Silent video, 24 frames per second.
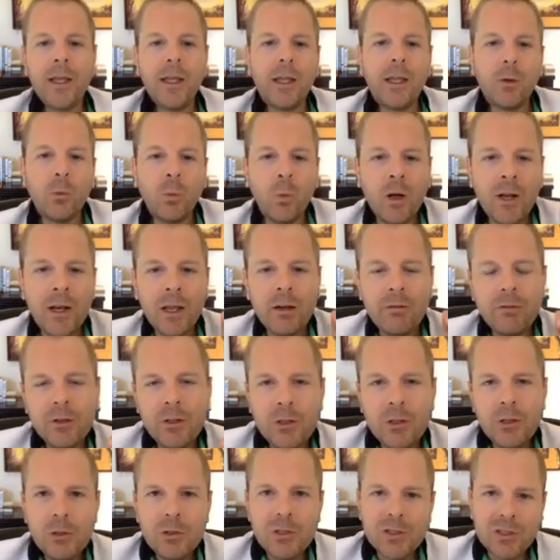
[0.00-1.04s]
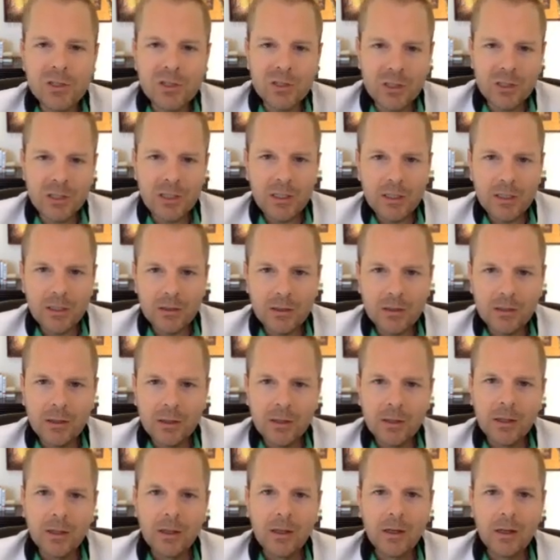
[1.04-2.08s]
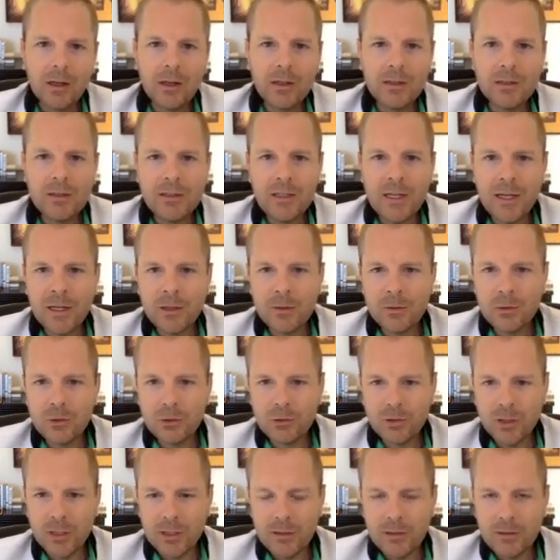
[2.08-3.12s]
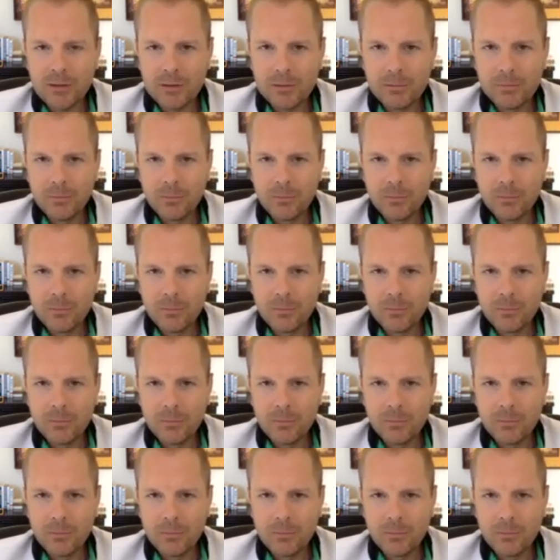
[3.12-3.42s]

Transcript: Whenever you see a downtrend,